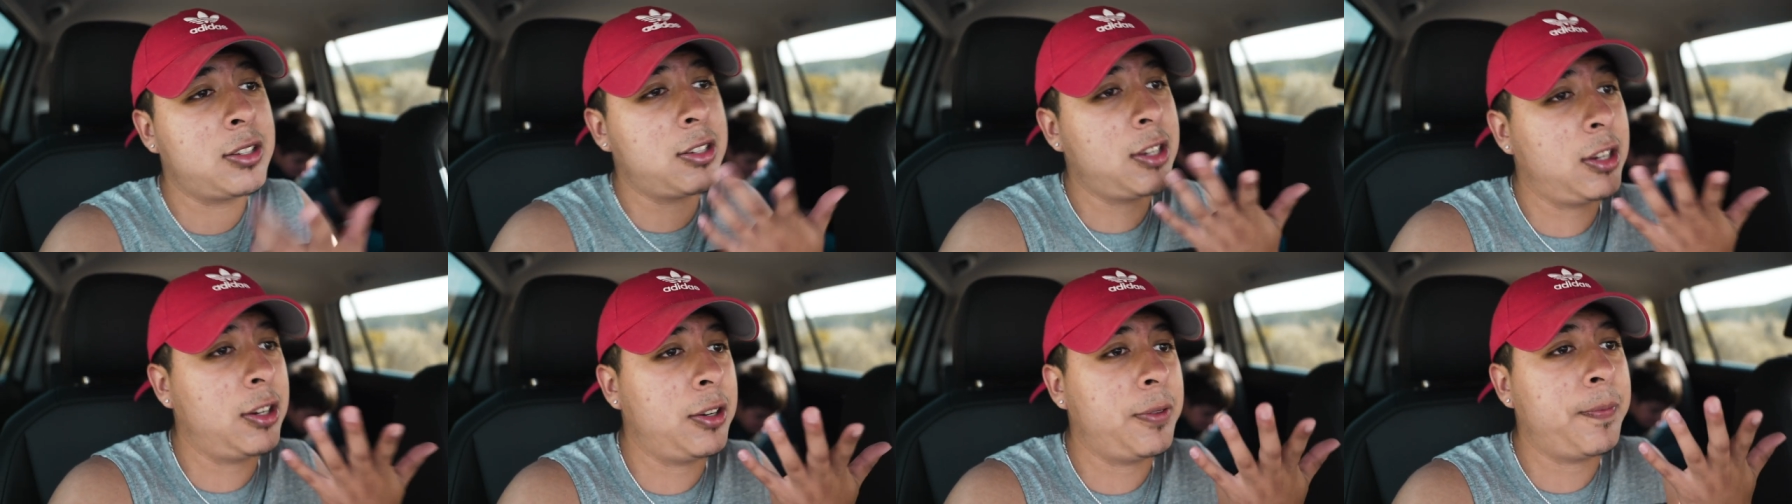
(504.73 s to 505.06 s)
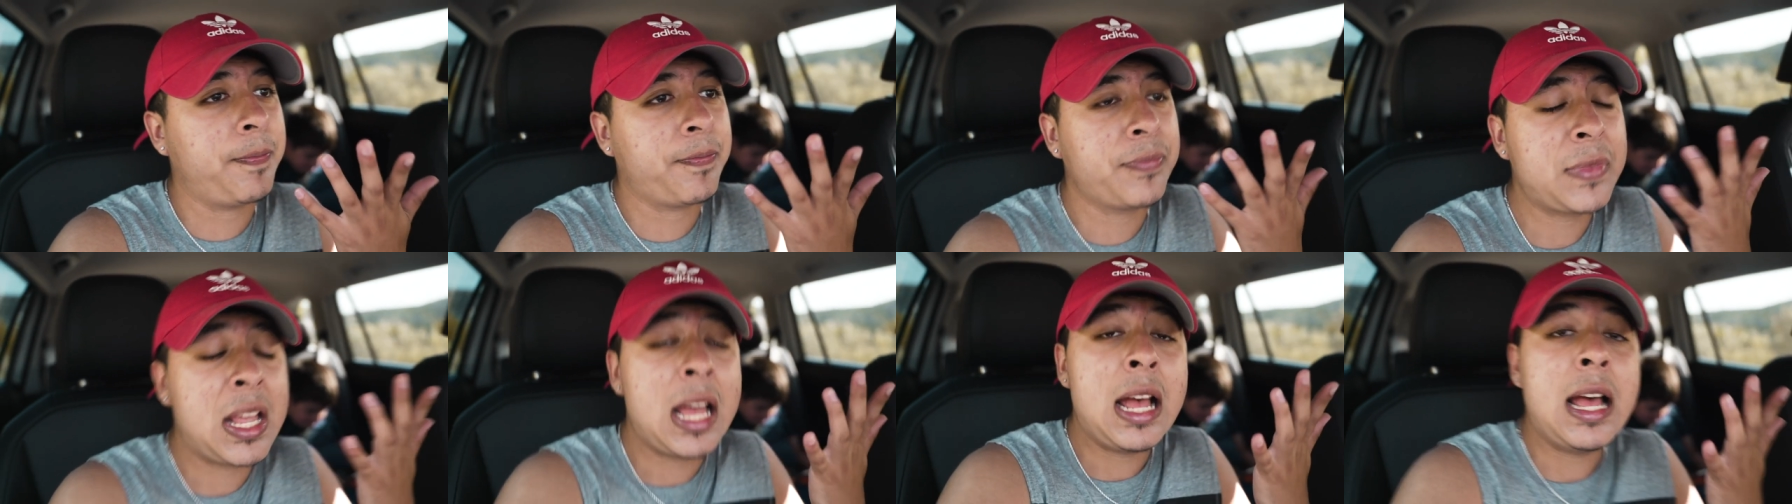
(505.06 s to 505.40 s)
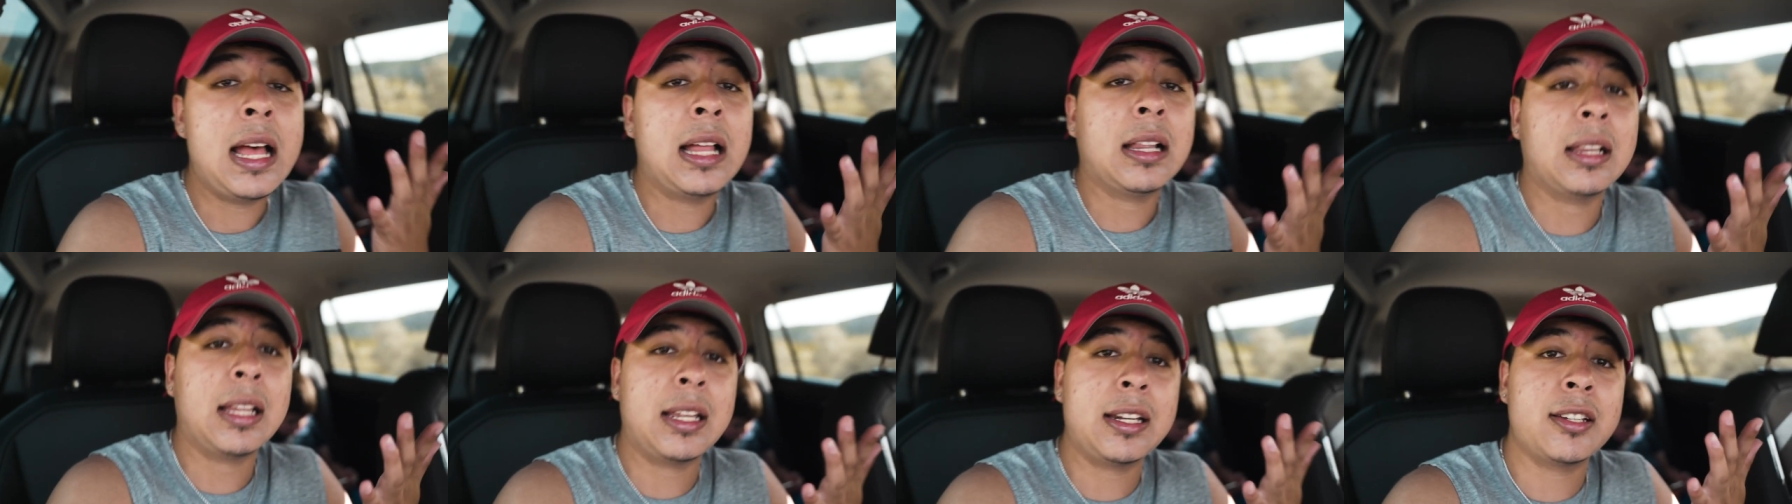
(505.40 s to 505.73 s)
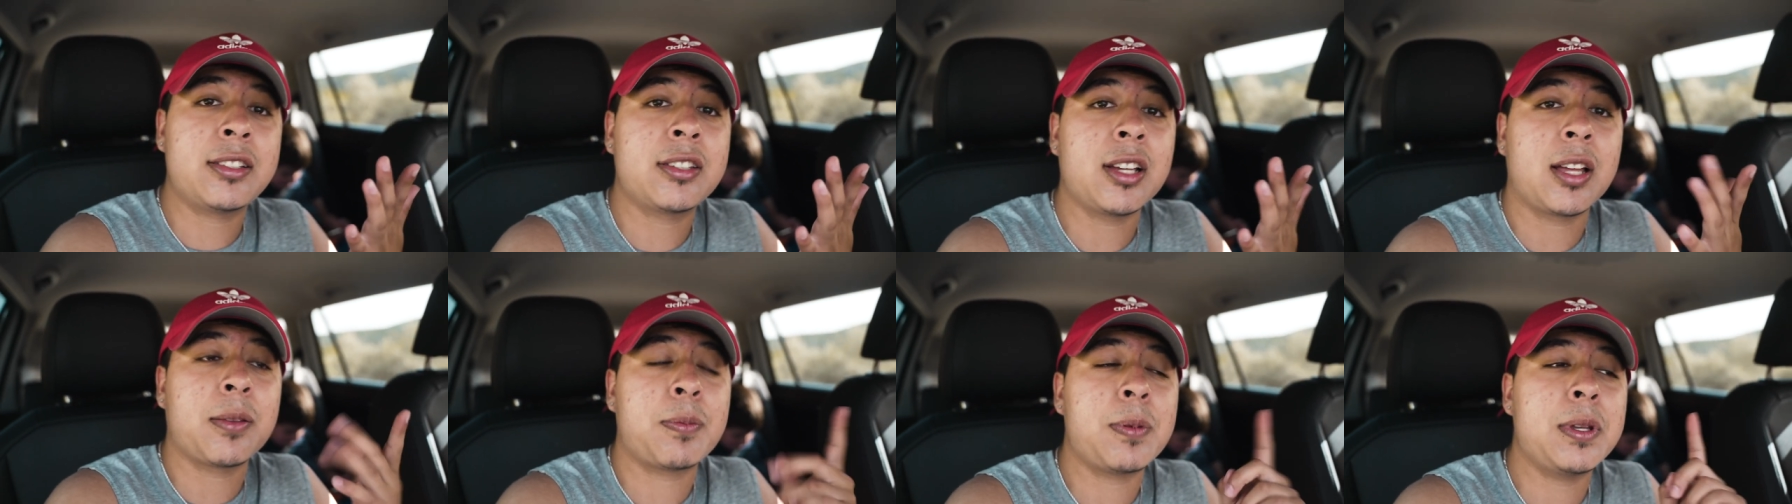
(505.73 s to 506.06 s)
So lady
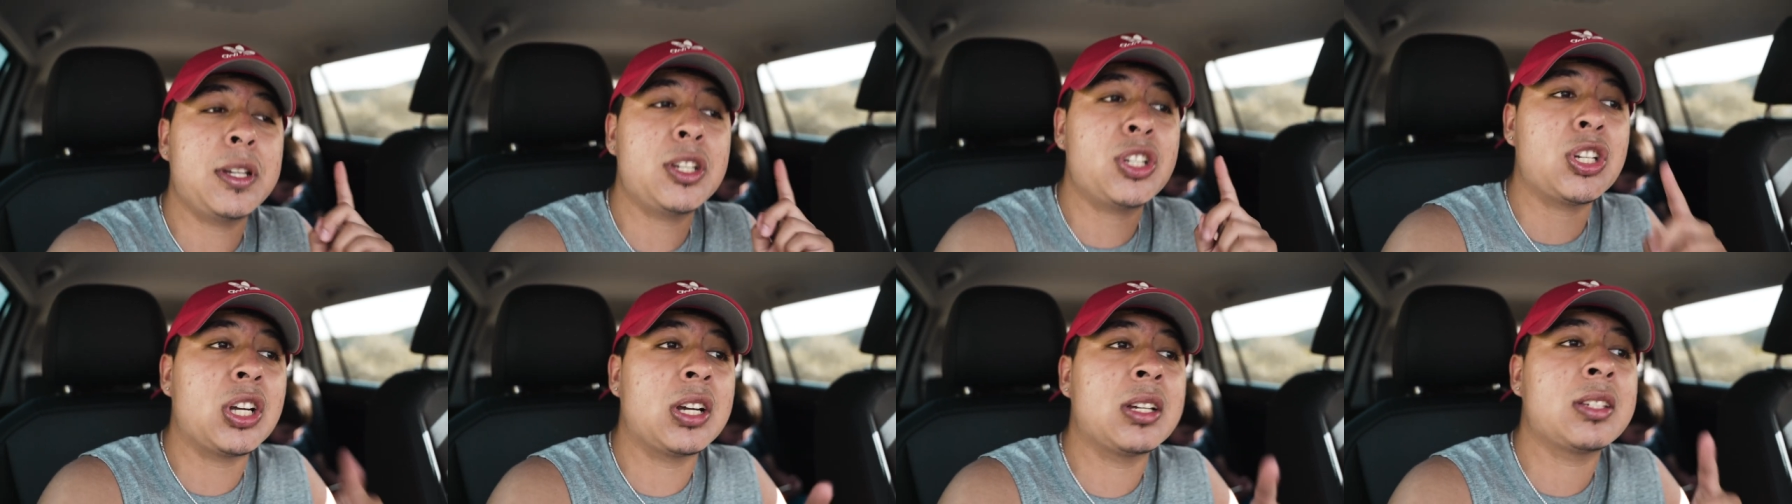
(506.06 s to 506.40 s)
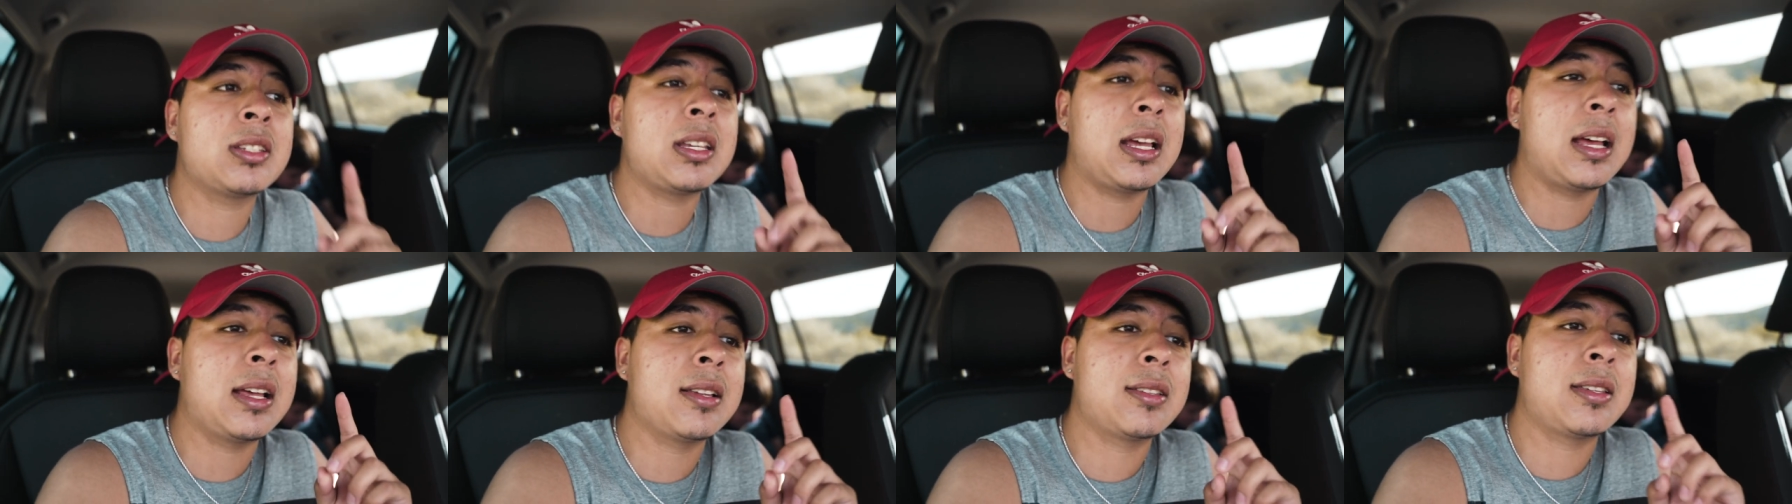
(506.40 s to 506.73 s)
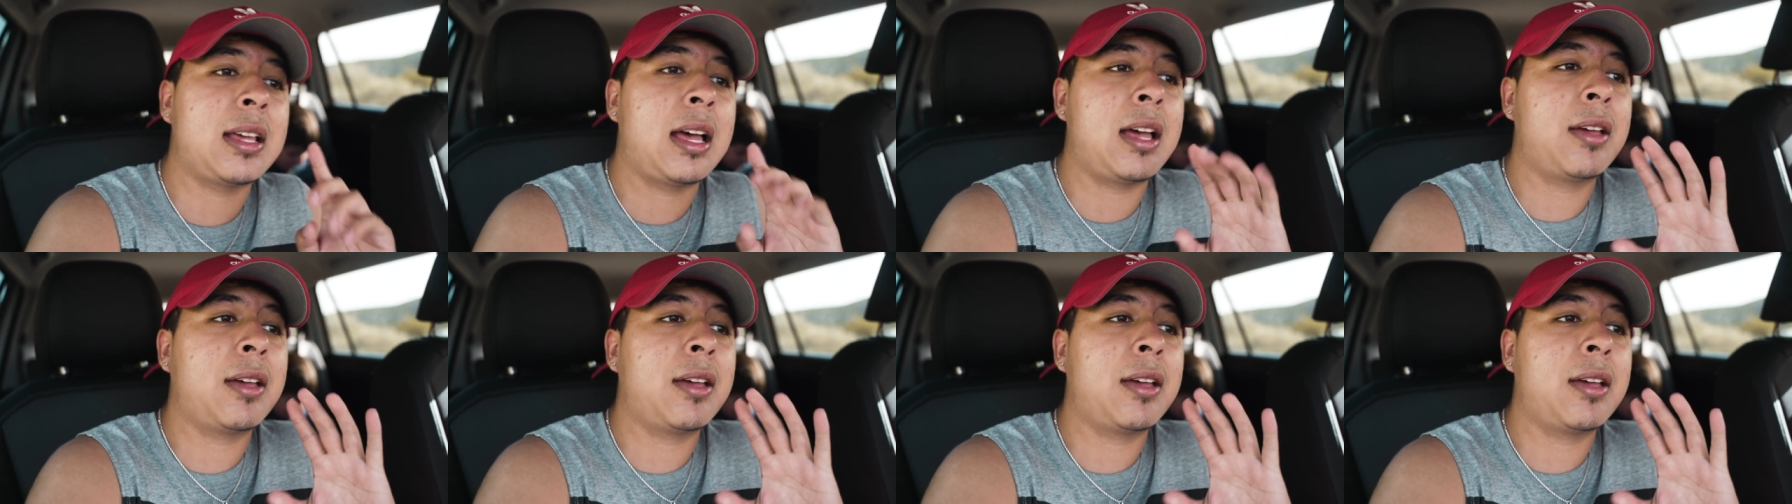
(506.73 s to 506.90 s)
stopped me just as